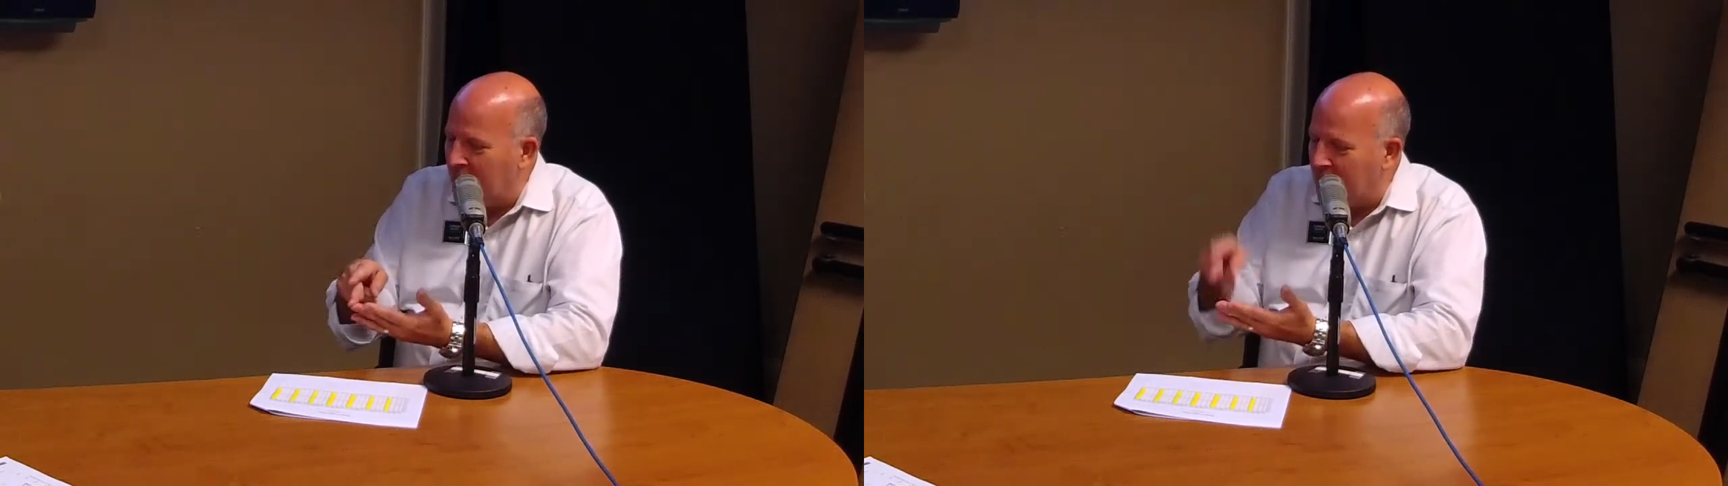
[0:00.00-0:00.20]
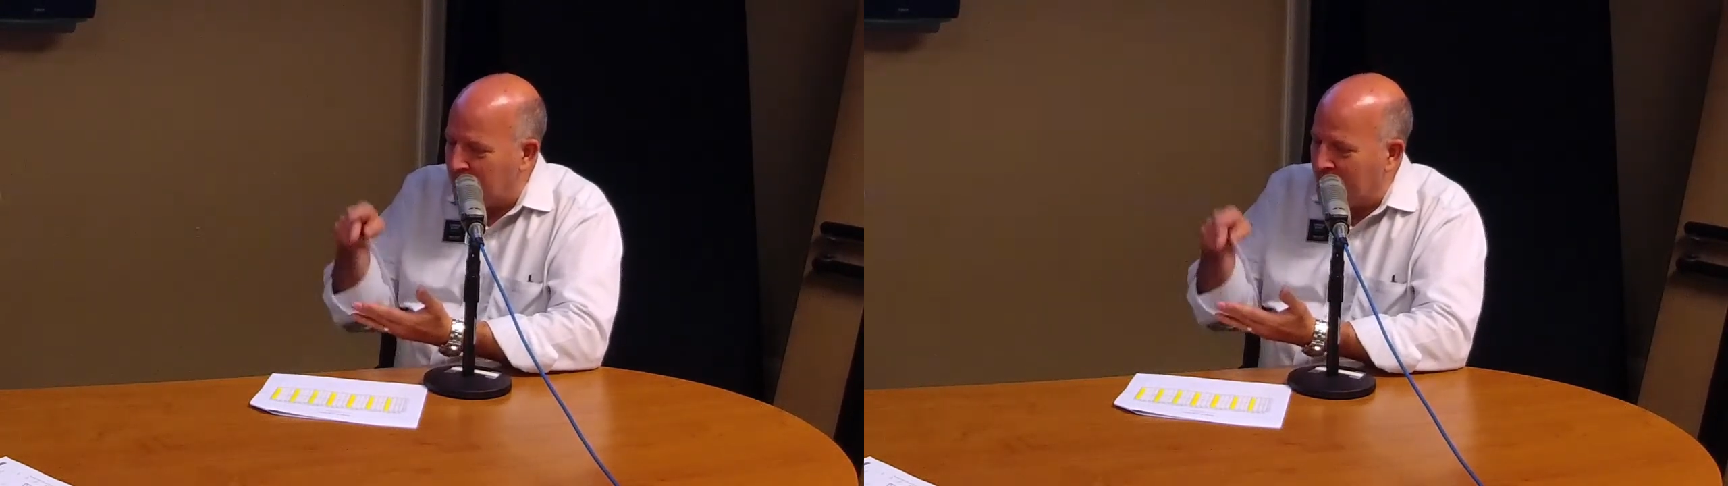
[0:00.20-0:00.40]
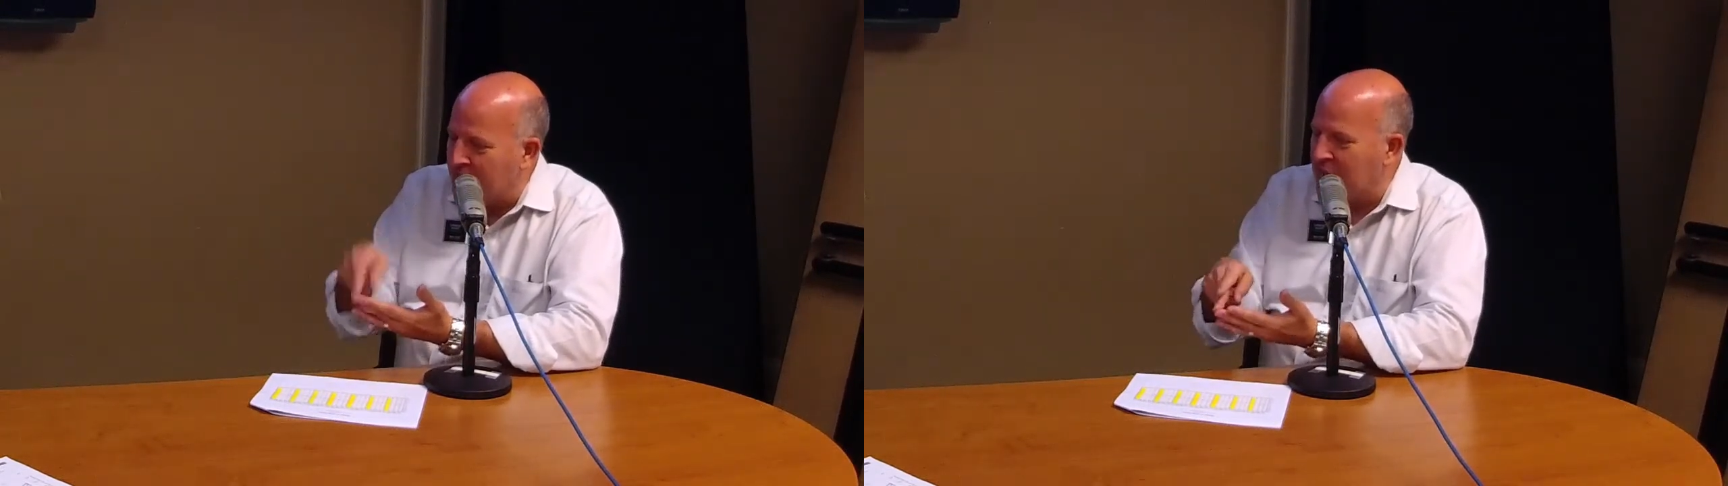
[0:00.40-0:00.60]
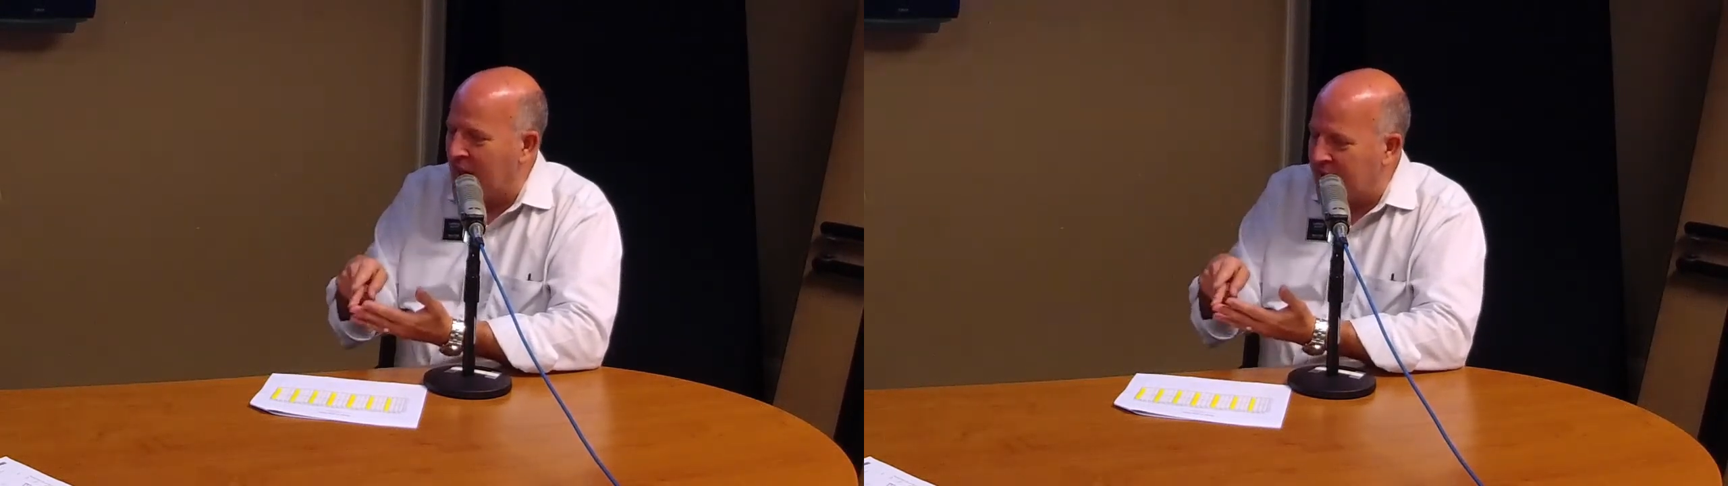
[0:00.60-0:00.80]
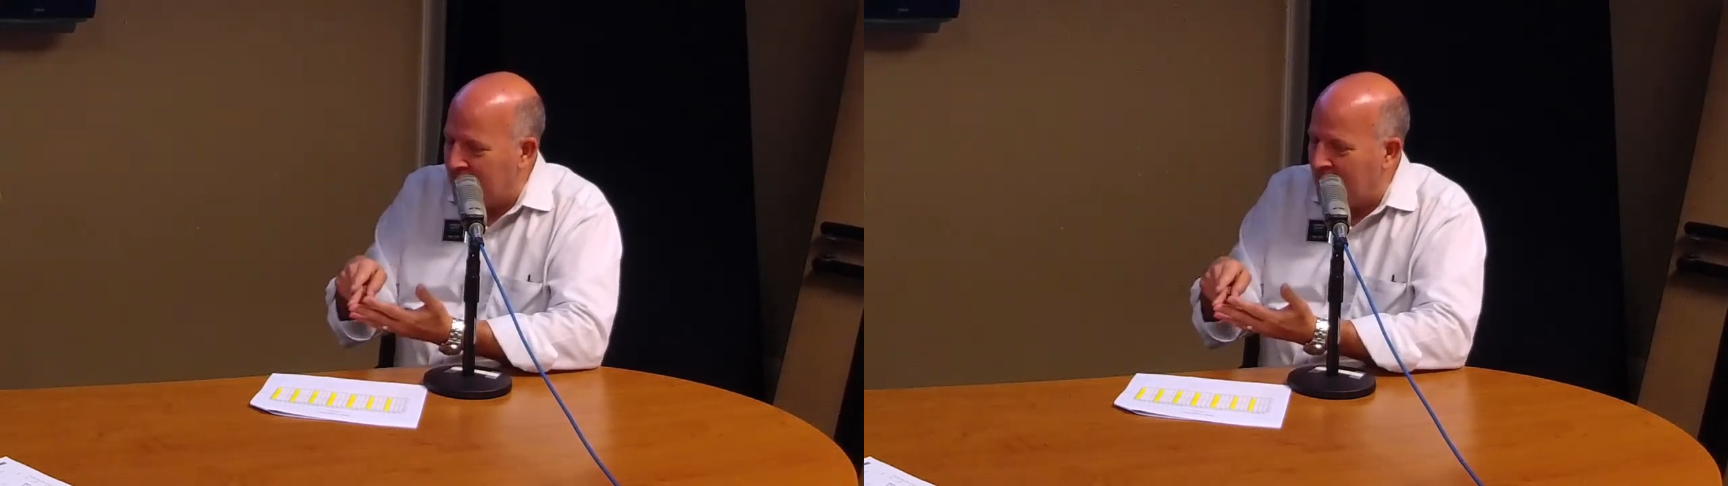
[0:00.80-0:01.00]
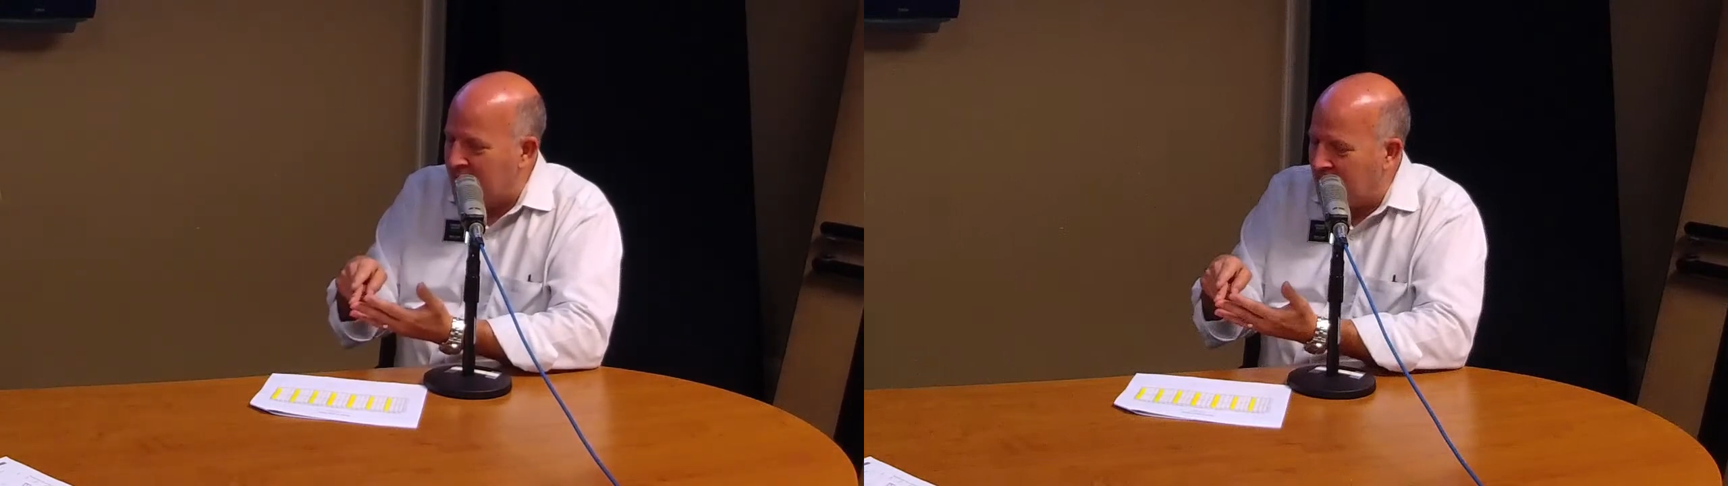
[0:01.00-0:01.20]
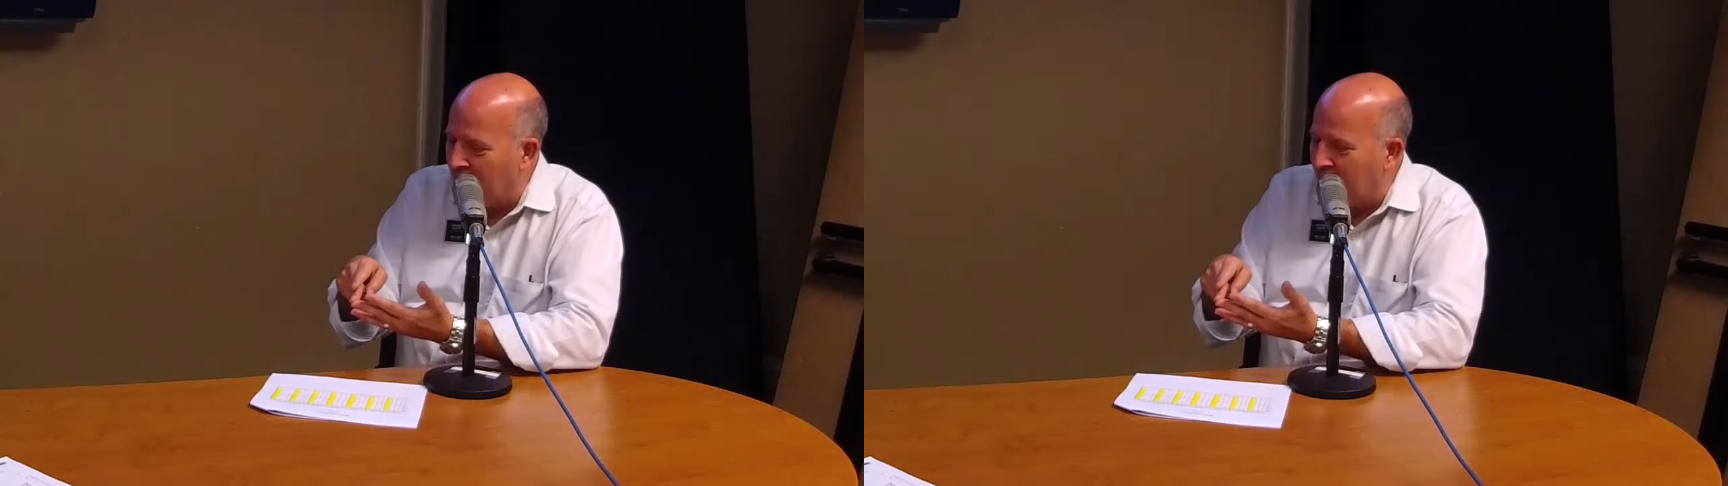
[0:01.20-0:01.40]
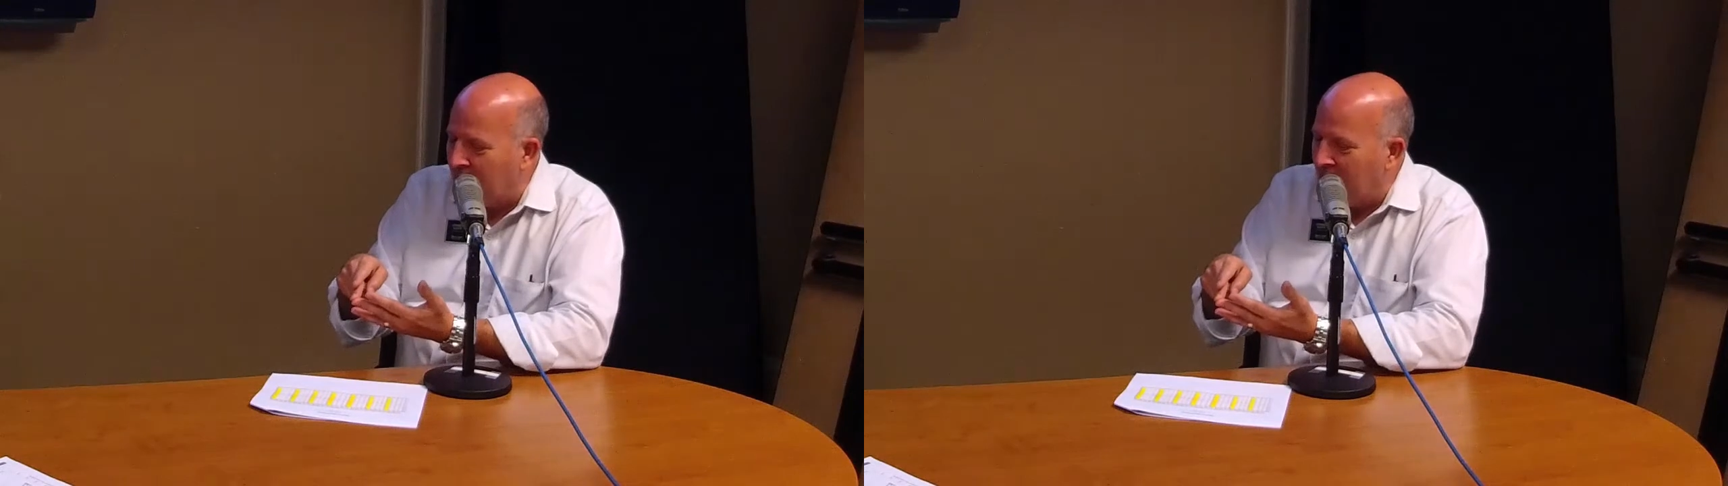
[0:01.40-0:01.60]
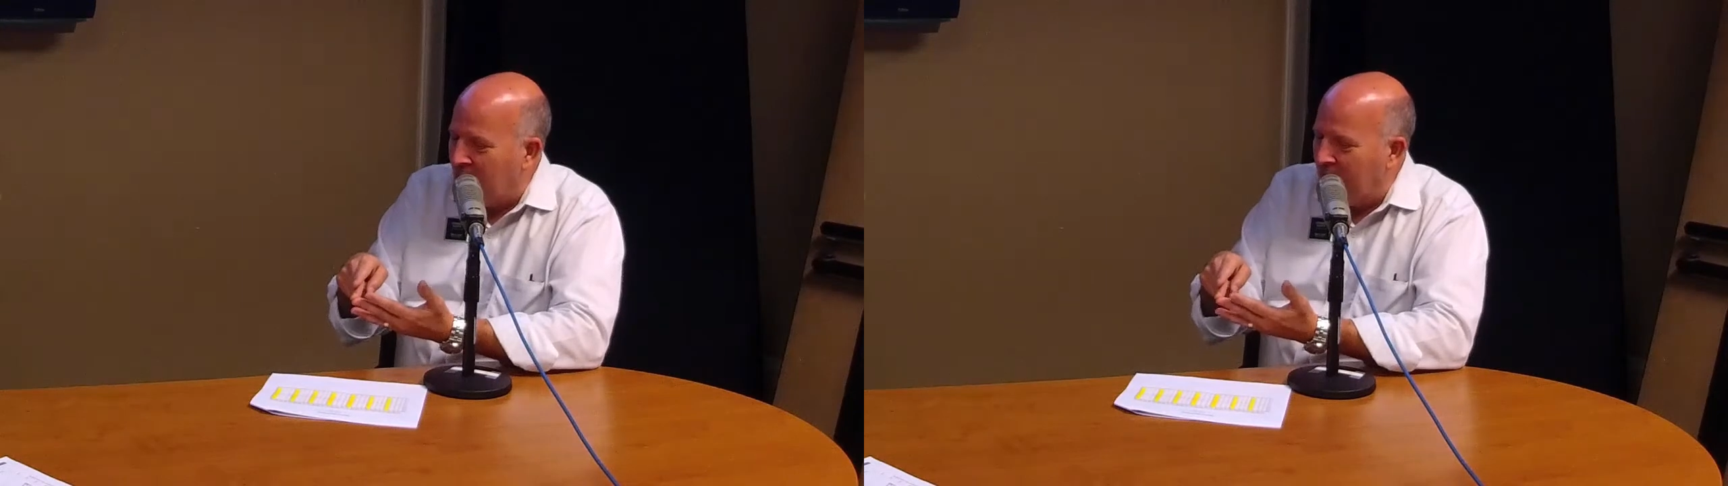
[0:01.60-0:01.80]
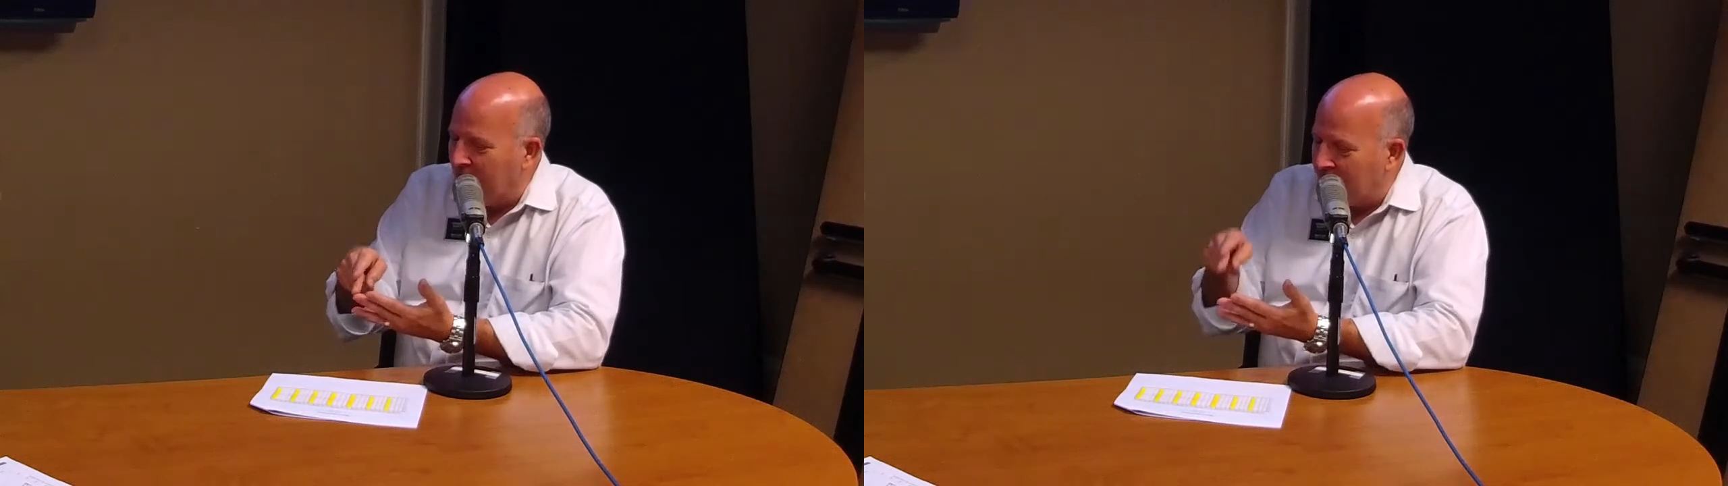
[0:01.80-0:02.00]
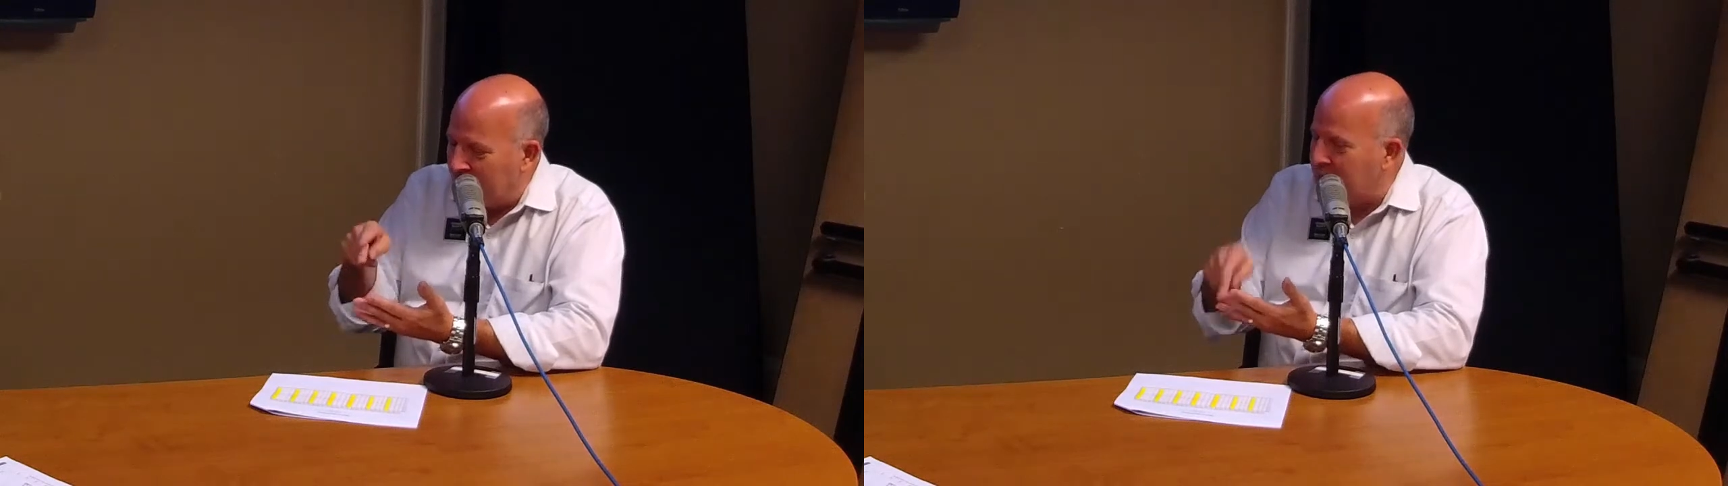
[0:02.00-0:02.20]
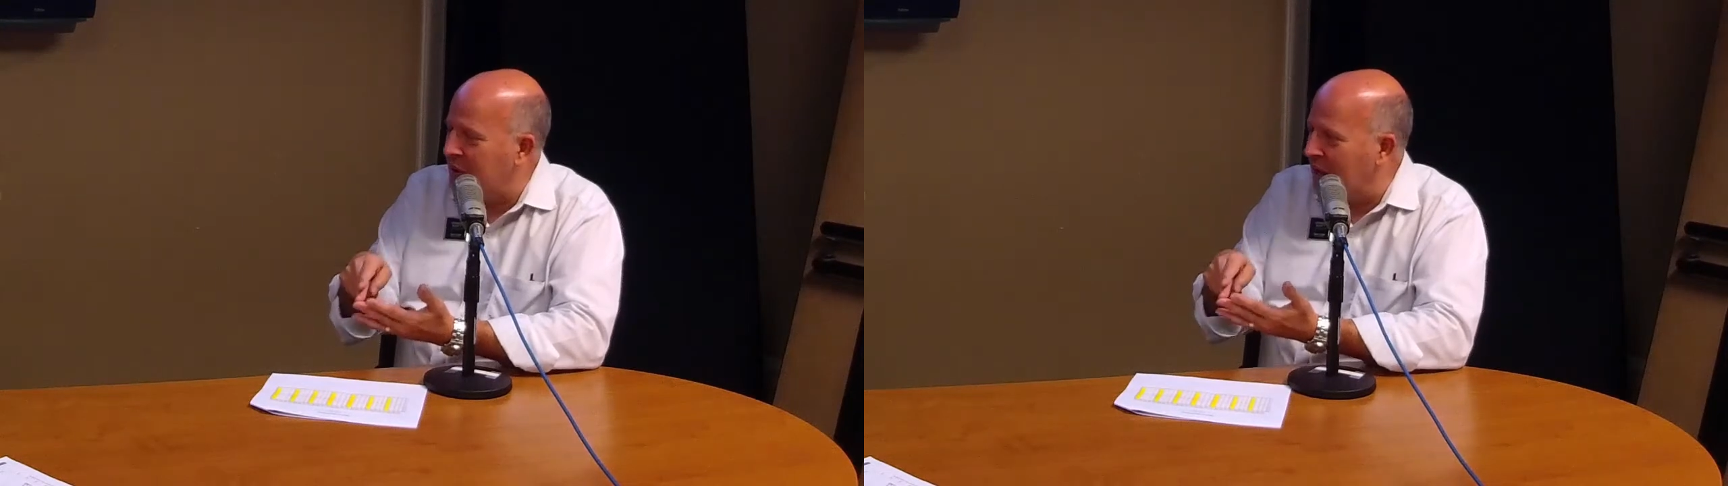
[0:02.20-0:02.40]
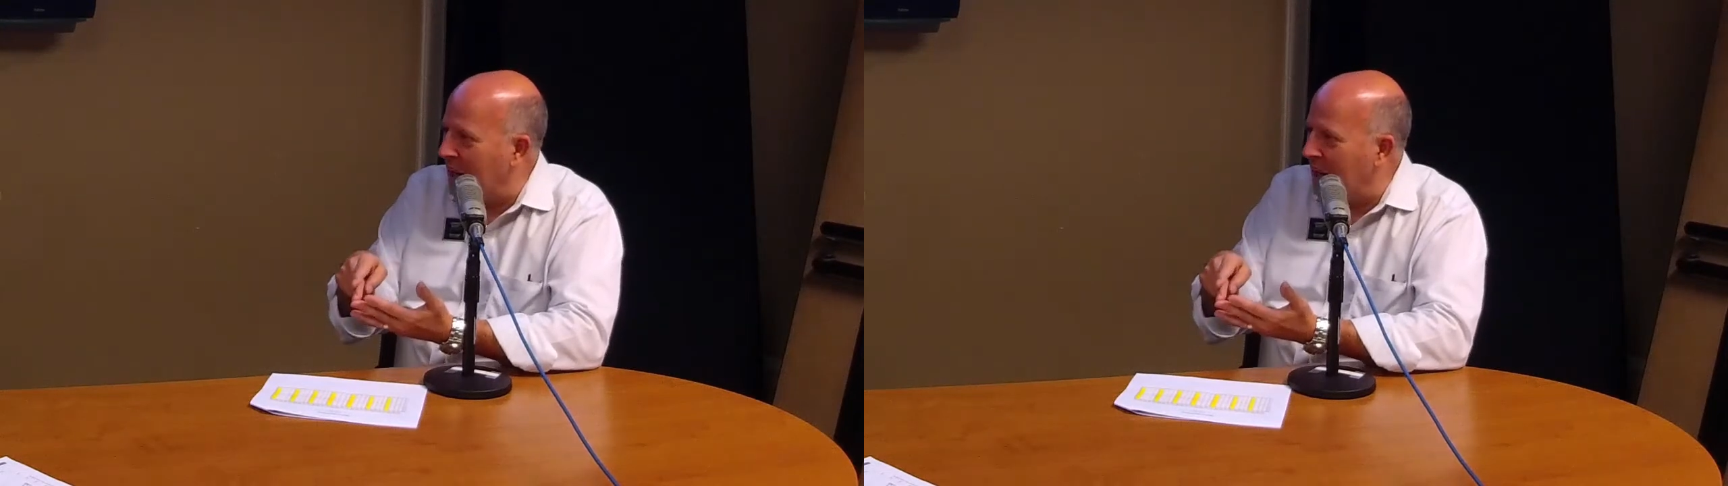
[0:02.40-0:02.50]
am because I say so, and this is